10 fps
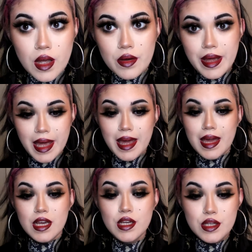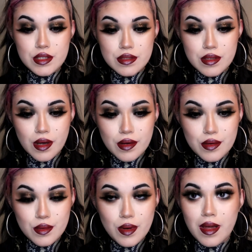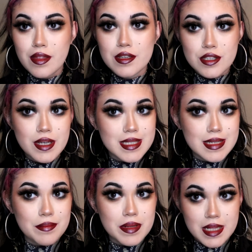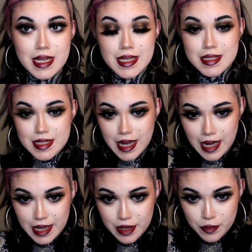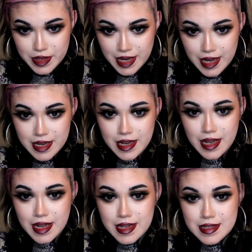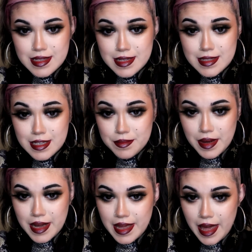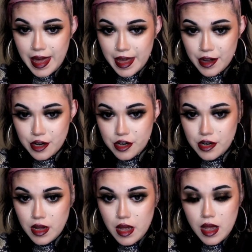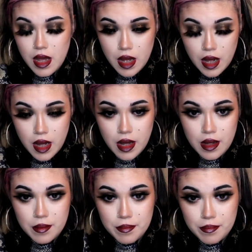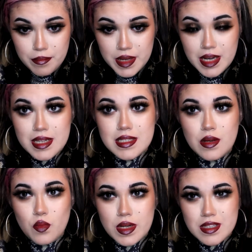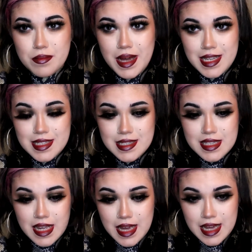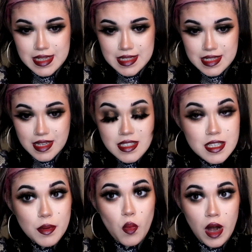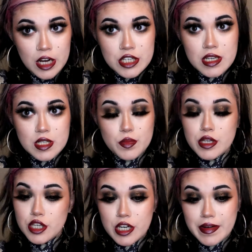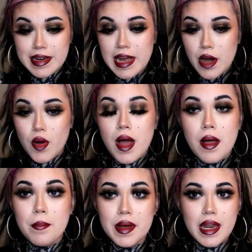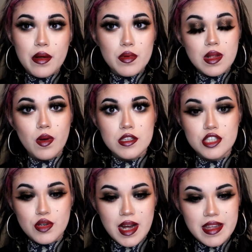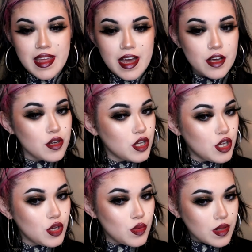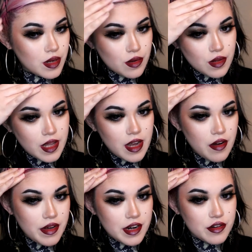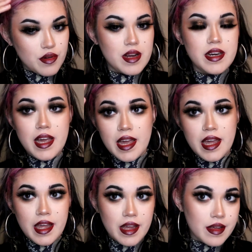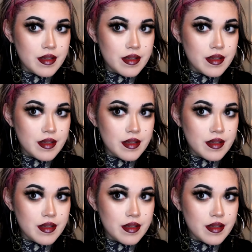Okay, so this look is complete. I went ahead and did my hair because it was a mess and it does need to be washed. It is pretty dirty right now, but I really want to try that cute little like Ariana Grande